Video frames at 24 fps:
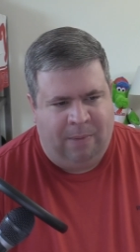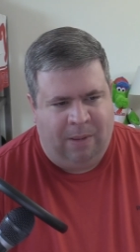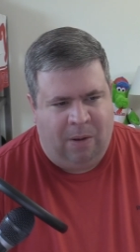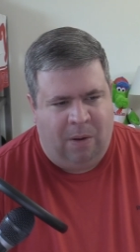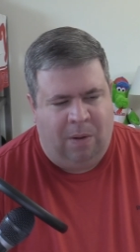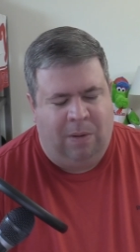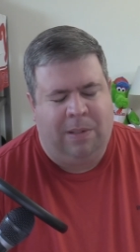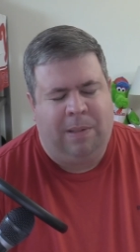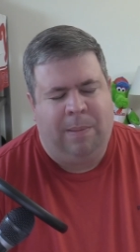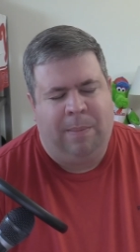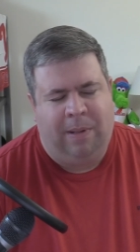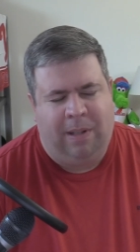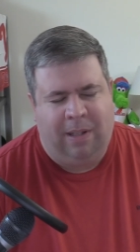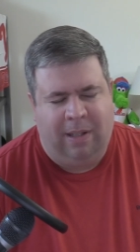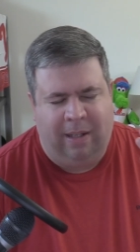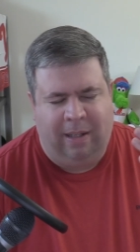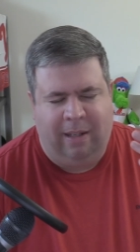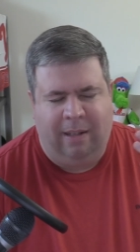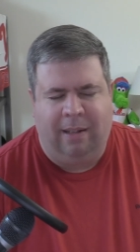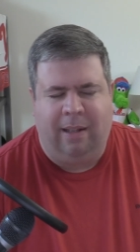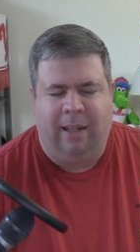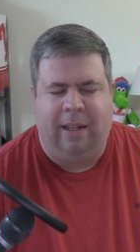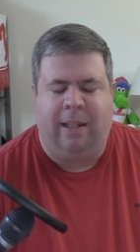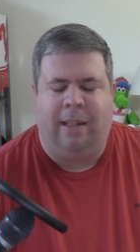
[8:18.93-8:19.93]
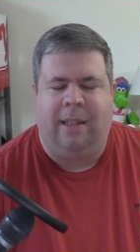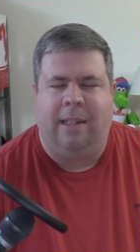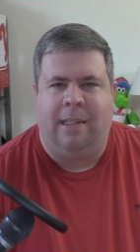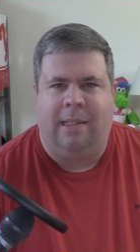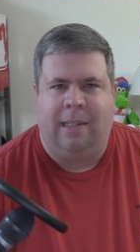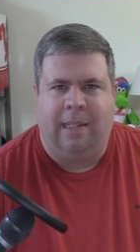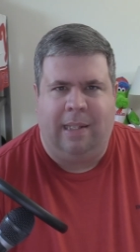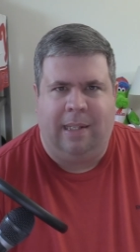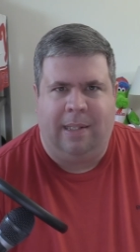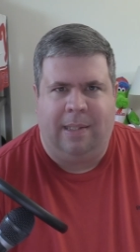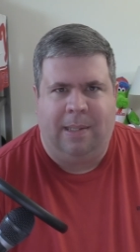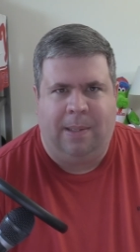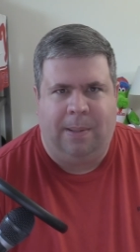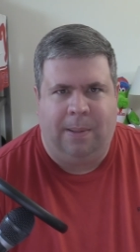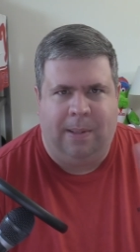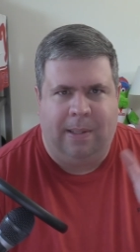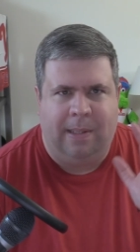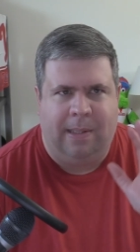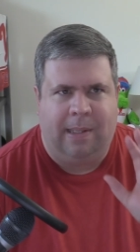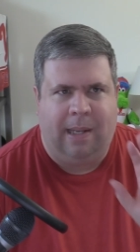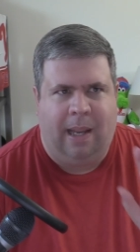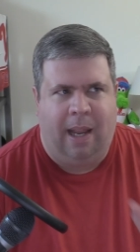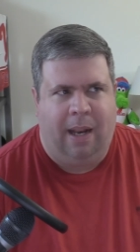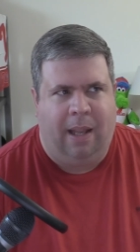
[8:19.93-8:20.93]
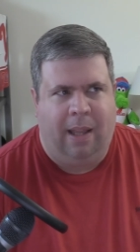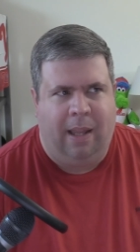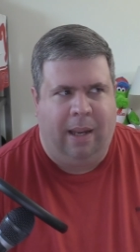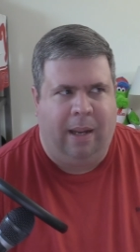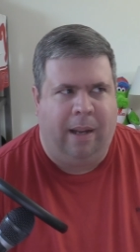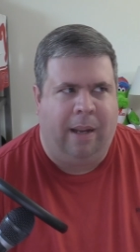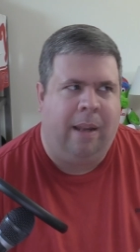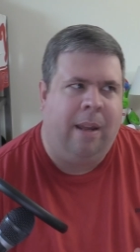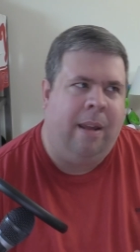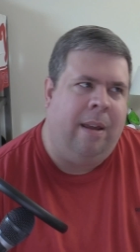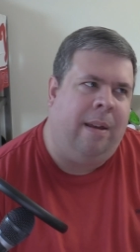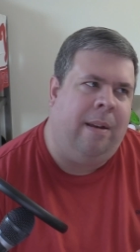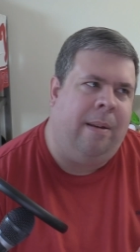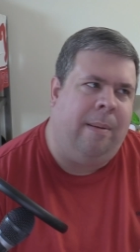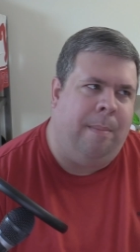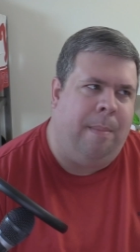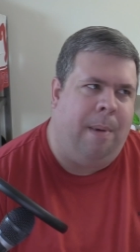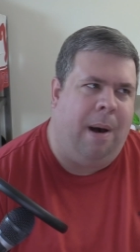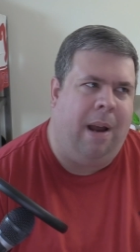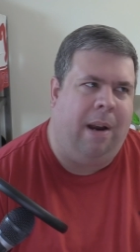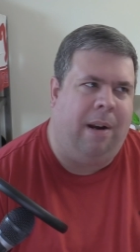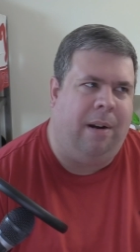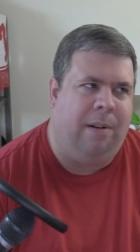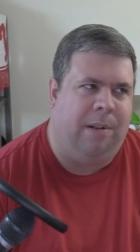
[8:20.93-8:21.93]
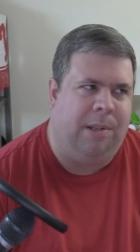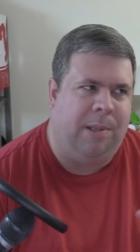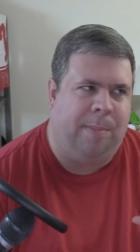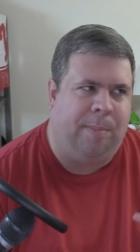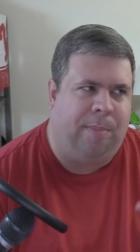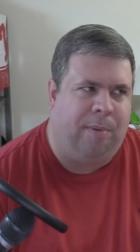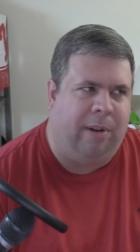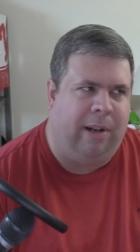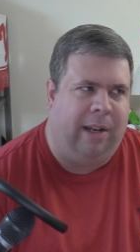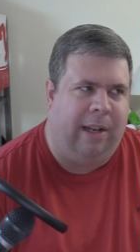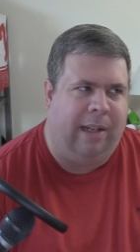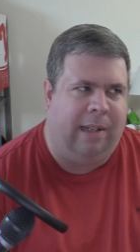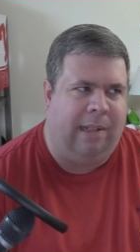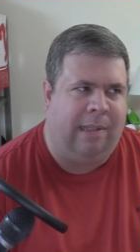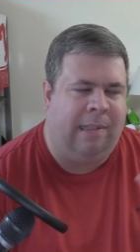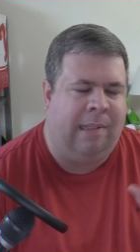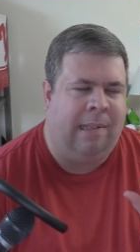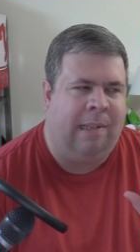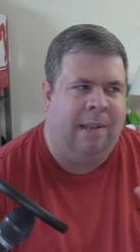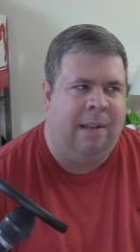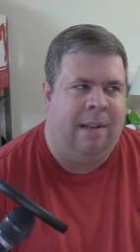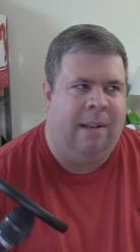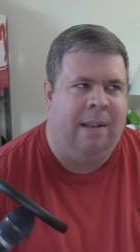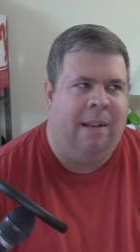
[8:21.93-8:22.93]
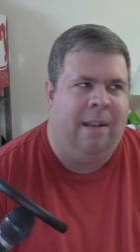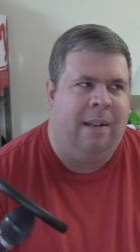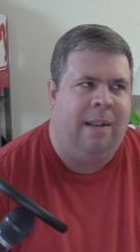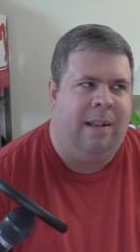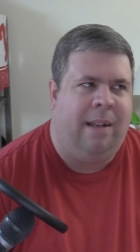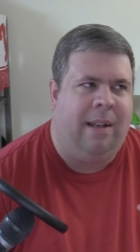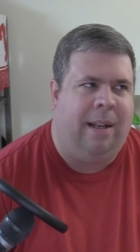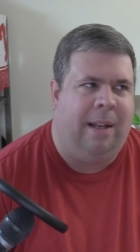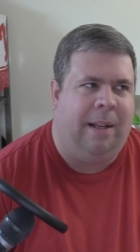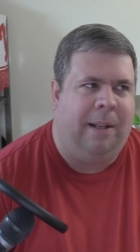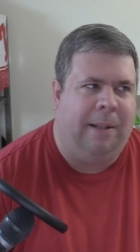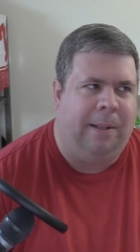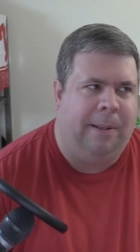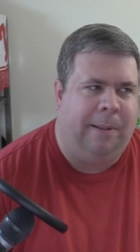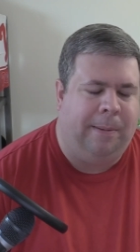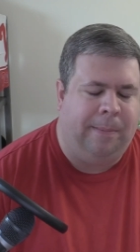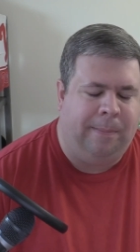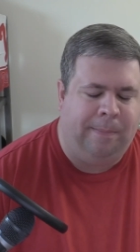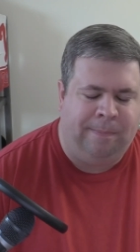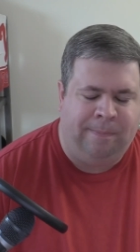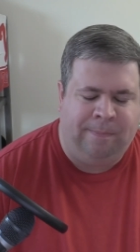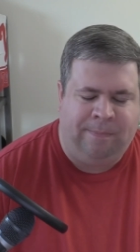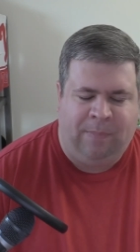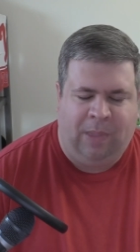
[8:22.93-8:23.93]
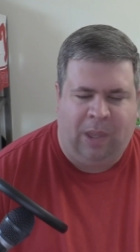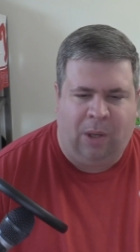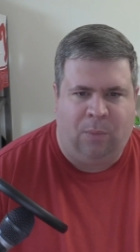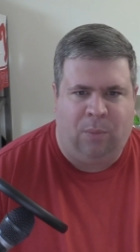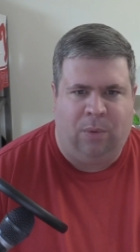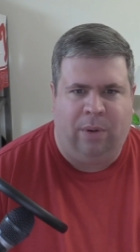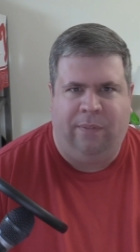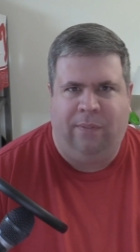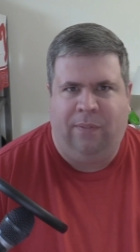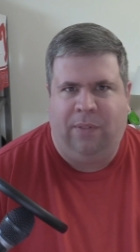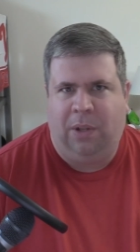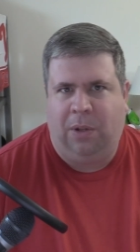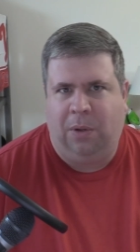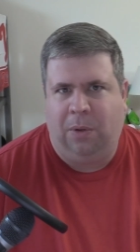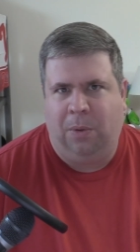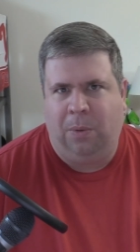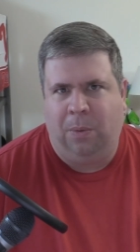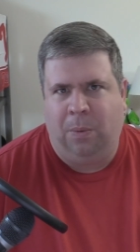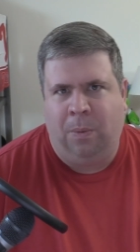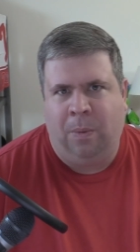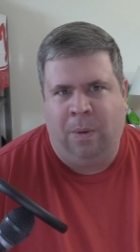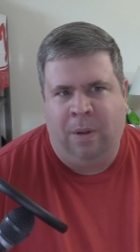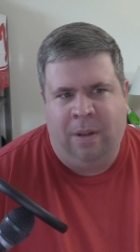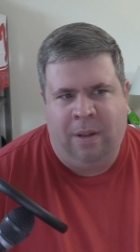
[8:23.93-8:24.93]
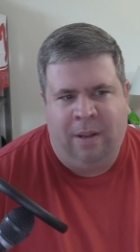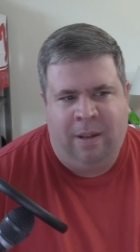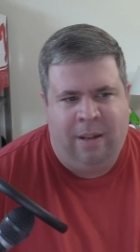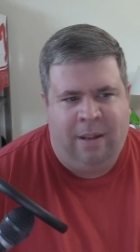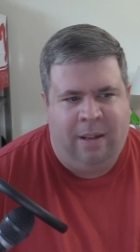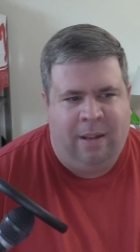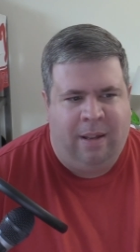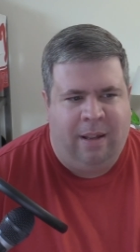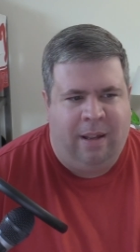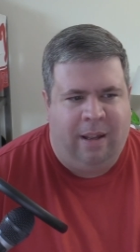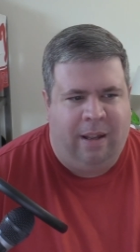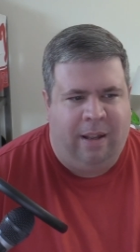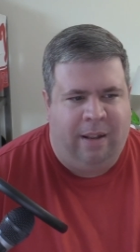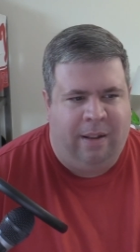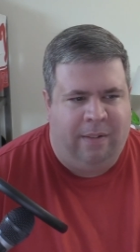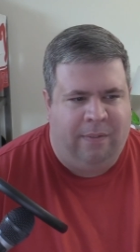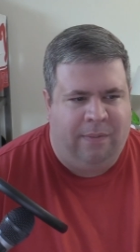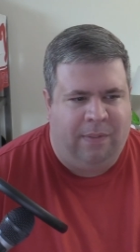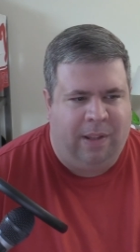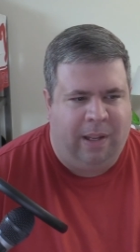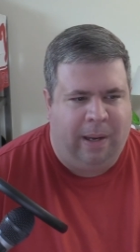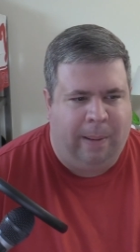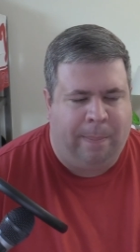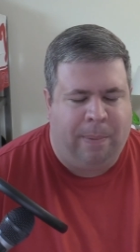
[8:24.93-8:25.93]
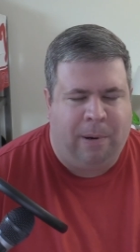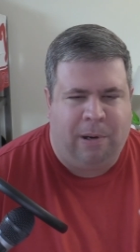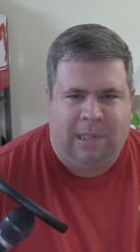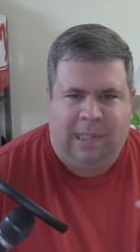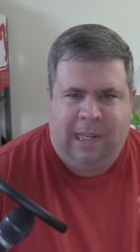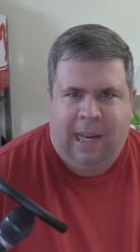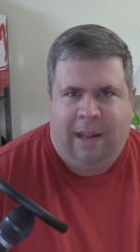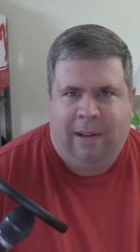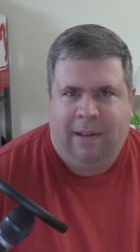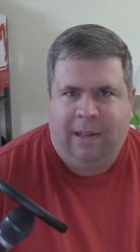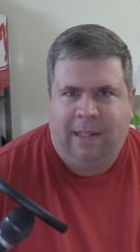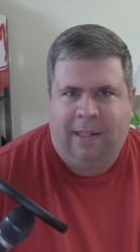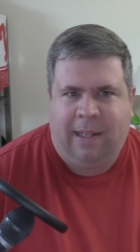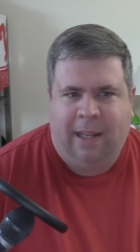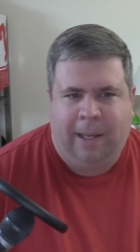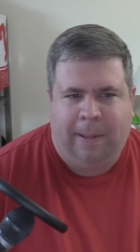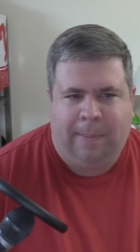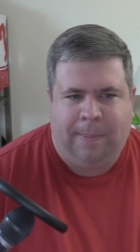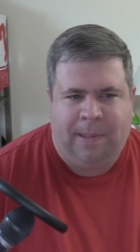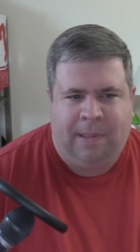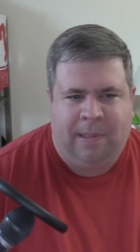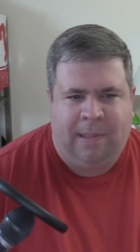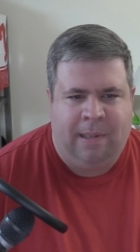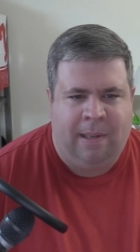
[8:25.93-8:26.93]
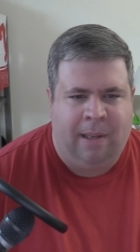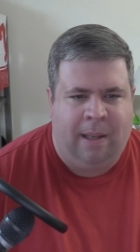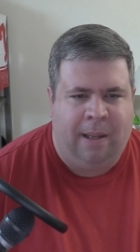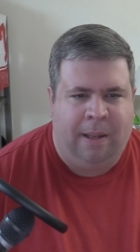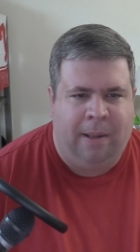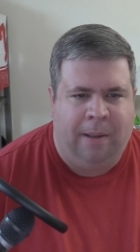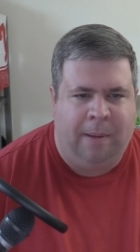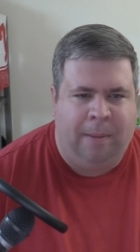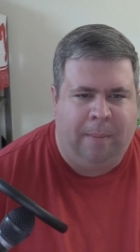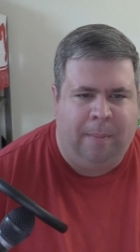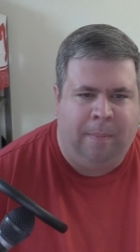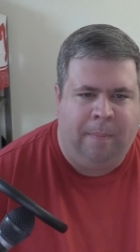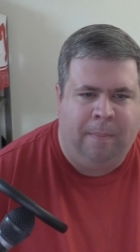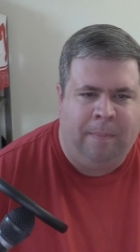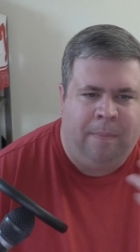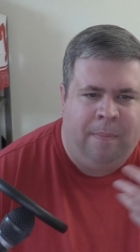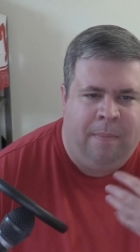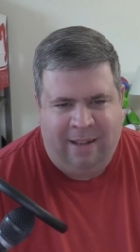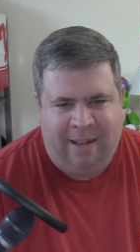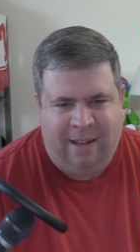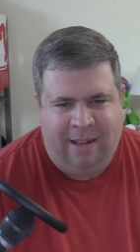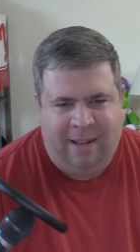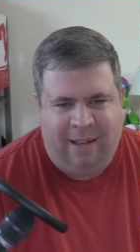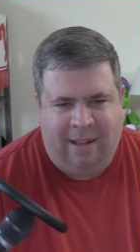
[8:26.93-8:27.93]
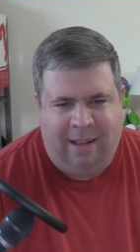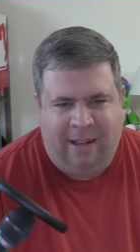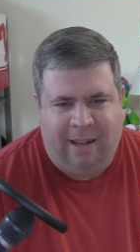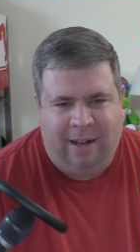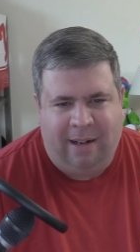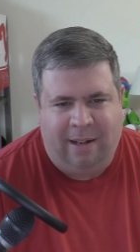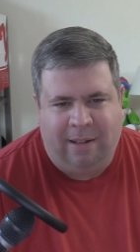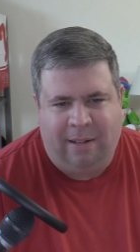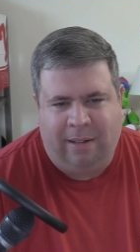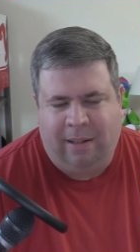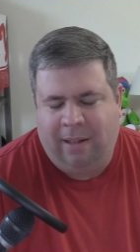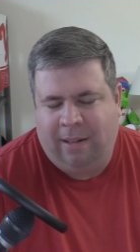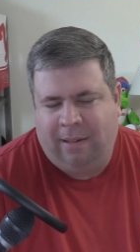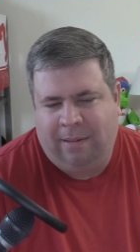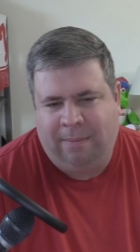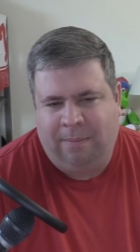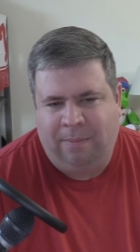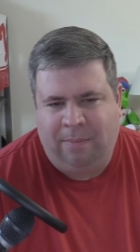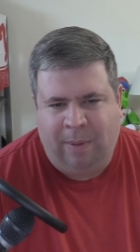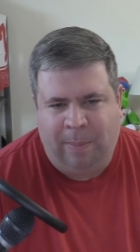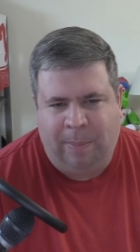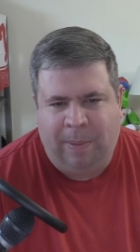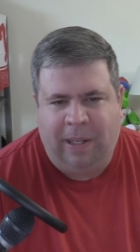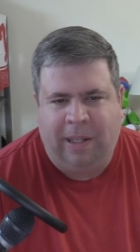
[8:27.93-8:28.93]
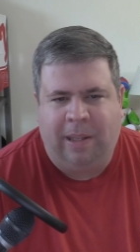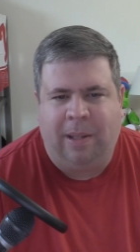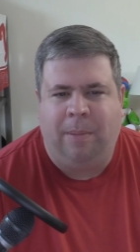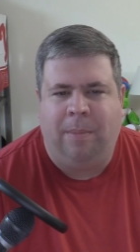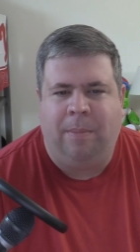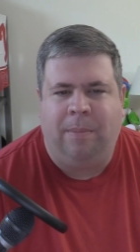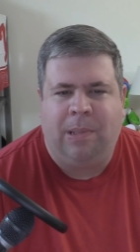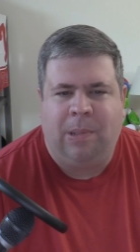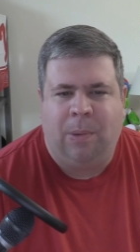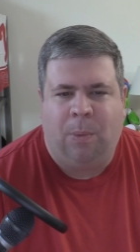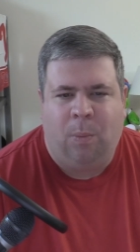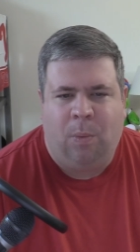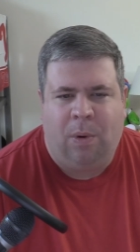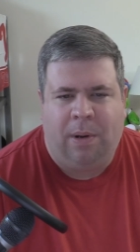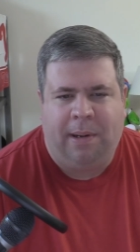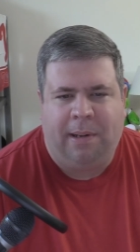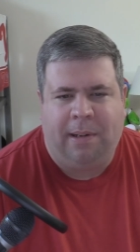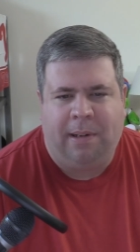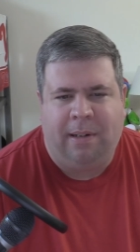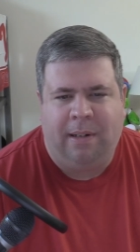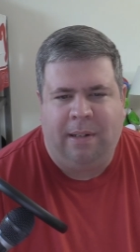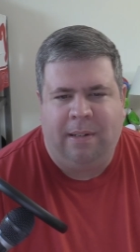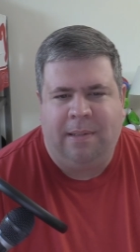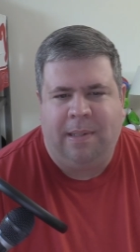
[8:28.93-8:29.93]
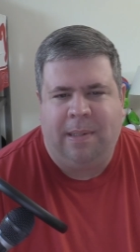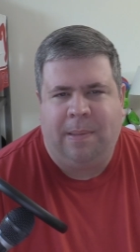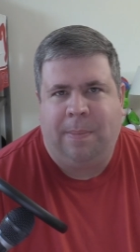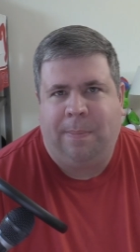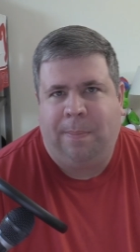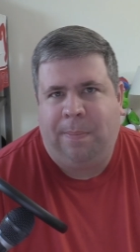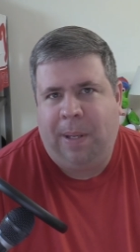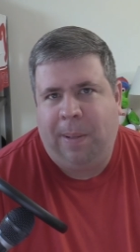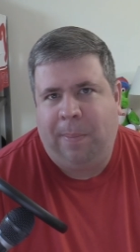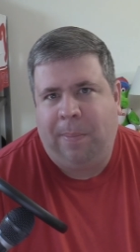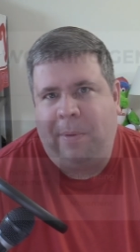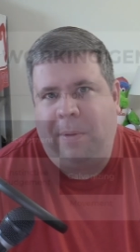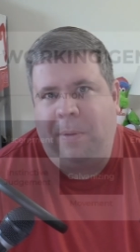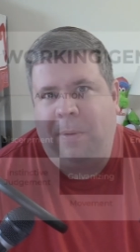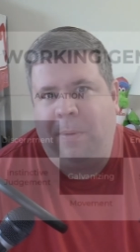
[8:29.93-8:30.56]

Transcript: ultimately, like this leads to this kind of like Myers-Briggs review of like personality types. And I'll repeat them. So wonder is people